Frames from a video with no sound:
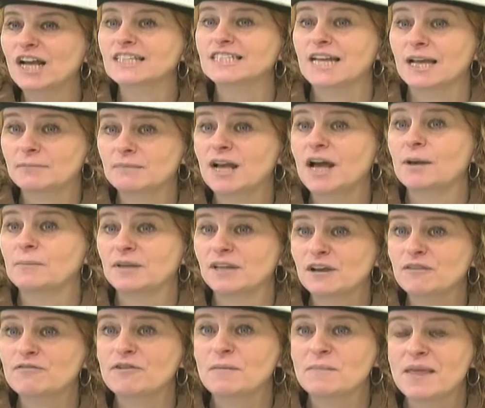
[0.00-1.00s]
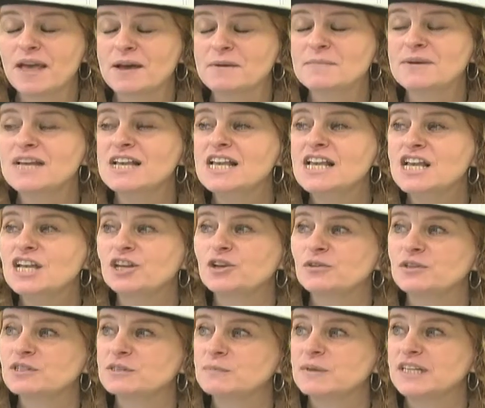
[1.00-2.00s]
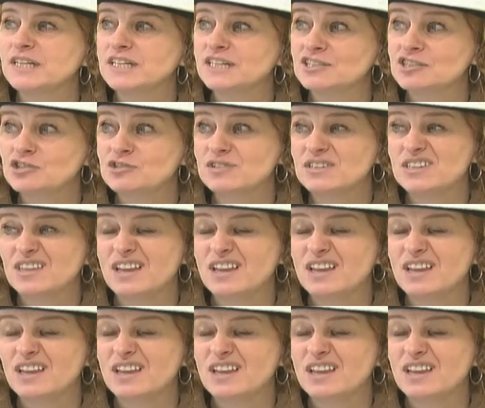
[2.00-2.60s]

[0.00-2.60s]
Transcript: time coming from them. Rosalind Flaherty,